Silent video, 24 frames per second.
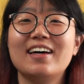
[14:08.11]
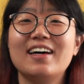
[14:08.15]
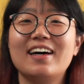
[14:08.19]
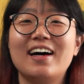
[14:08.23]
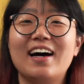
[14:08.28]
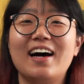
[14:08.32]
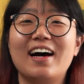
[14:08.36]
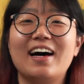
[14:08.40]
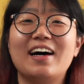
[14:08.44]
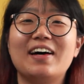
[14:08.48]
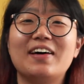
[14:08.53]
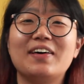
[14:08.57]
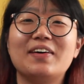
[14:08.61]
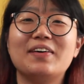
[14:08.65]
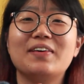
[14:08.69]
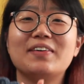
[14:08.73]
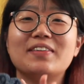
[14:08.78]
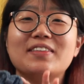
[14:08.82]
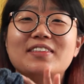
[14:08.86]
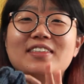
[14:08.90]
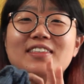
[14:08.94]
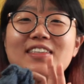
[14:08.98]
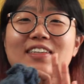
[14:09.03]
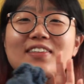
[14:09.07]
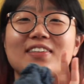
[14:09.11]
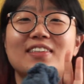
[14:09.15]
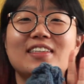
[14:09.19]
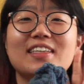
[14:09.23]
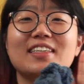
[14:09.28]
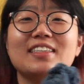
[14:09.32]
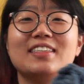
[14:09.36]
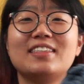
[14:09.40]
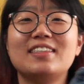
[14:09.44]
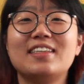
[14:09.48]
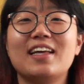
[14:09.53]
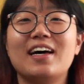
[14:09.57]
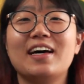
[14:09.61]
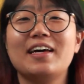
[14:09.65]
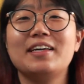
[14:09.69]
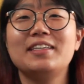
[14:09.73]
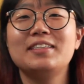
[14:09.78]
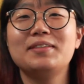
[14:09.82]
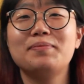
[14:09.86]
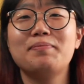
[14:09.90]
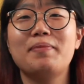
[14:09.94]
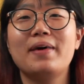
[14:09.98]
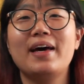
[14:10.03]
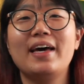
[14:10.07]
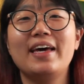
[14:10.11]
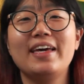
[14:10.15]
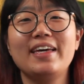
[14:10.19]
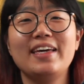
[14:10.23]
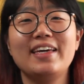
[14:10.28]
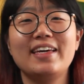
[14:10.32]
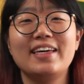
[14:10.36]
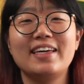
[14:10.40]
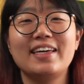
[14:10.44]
So this dice bag,